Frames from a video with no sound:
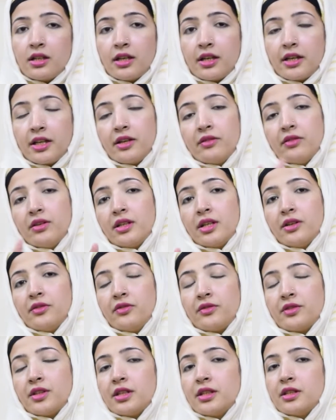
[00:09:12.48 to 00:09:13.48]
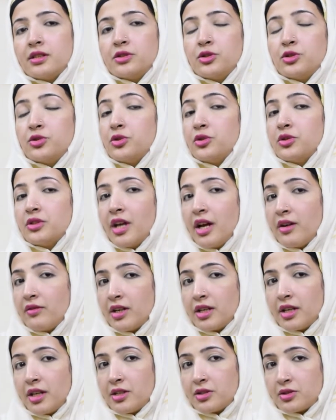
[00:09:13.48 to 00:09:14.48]
even if you don't have
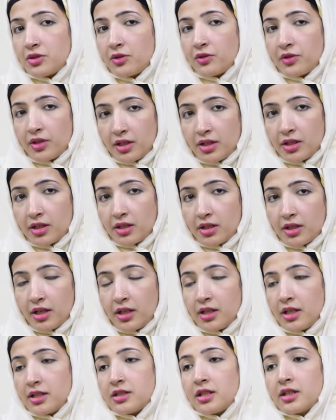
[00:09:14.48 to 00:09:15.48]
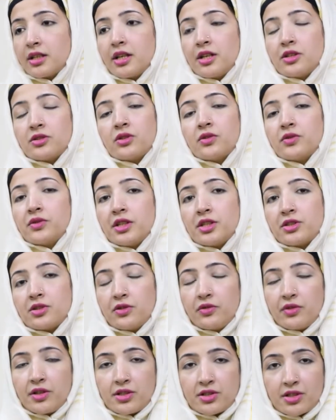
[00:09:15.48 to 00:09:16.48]
a case of ear and it's a case of
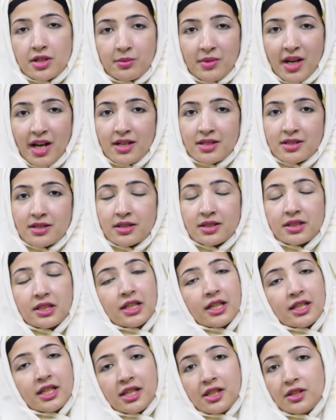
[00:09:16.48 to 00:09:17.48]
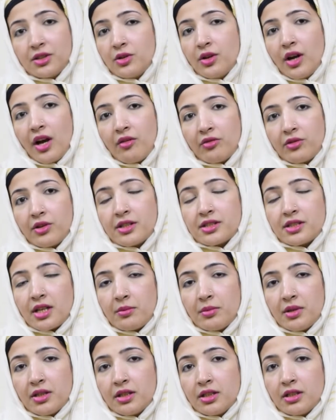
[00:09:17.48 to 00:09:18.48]
nasopharyngeal mass, again you have to
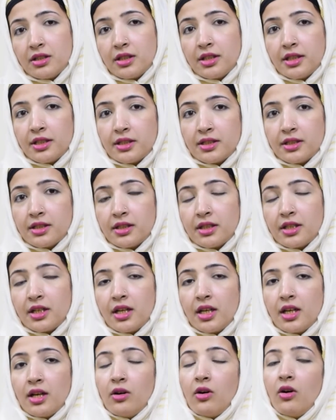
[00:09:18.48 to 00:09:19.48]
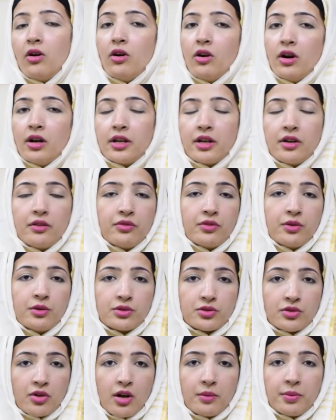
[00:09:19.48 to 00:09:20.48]
examine the ear. Or if you
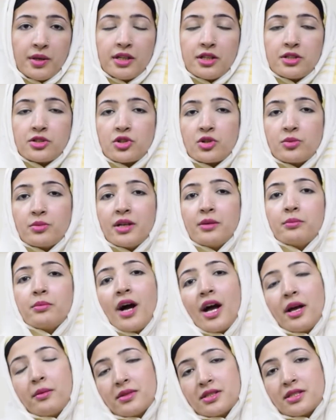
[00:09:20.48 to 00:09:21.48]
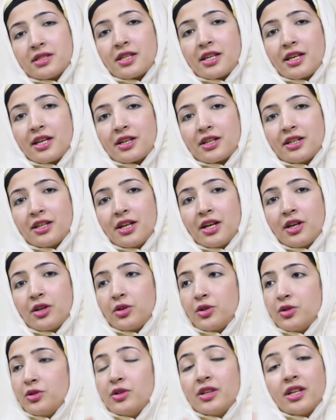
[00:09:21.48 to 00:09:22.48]
drop an instrument by mistake,
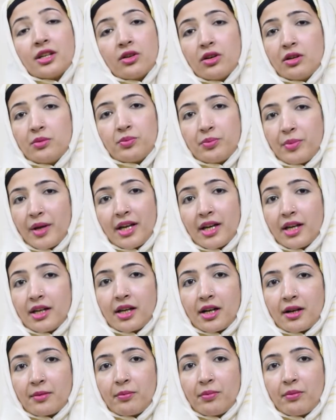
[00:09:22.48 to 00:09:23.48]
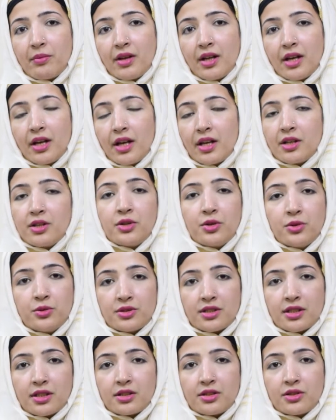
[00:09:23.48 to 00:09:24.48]
you cannot pick it up and
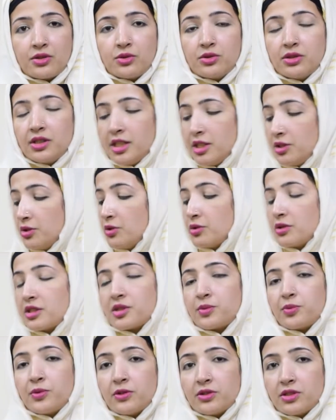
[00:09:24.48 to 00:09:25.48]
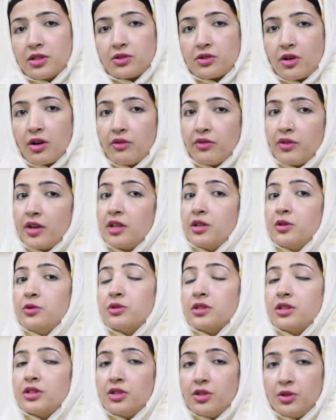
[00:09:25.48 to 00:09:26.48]
use it. You need to dispose it off and
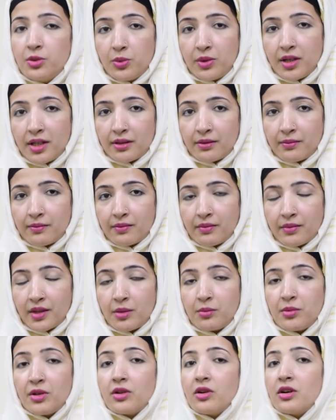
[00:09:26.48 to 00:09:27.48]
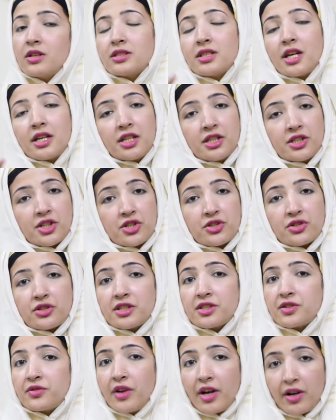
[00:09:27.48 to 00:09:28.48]
use a new one, because sanitation
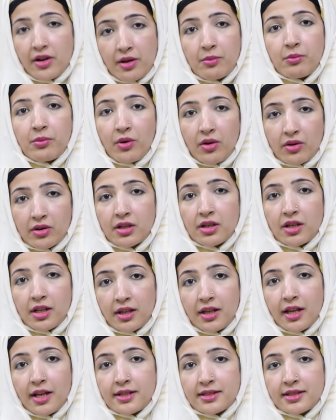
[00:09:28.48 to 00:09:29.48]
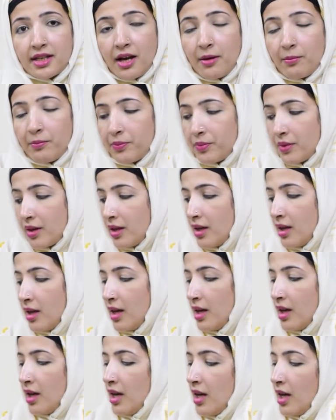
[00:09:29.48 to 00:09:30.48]
is very important in the exam.
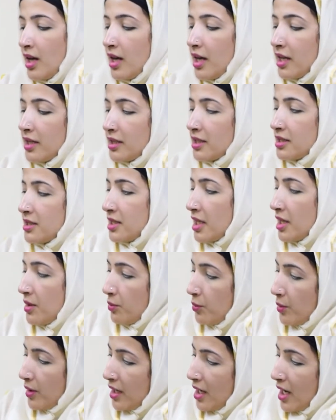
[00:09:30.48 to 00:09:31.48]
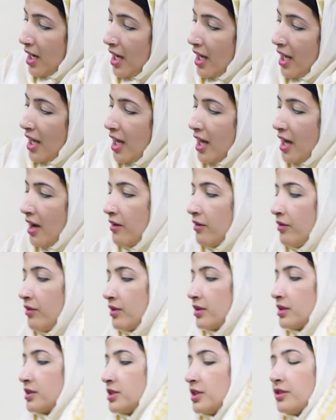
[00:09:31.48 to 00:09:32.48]
In the same way, I
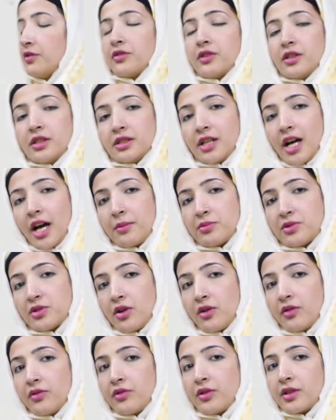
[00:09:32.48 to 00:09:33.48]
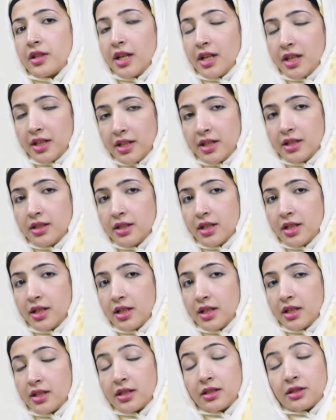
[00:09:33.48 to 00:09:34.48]
have different types of
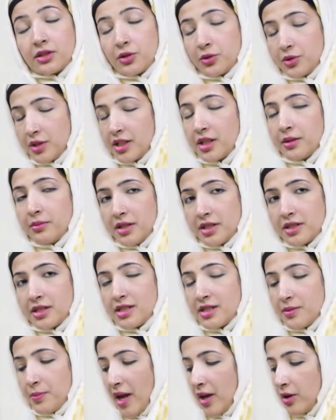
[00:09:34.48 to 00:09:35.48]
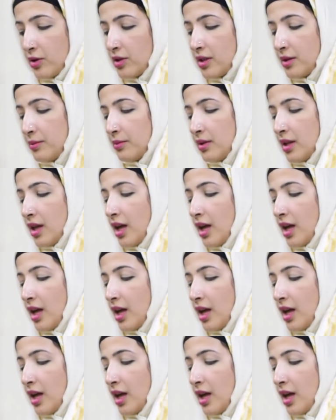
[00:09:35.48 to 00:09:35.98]
Thudicum nasal speculum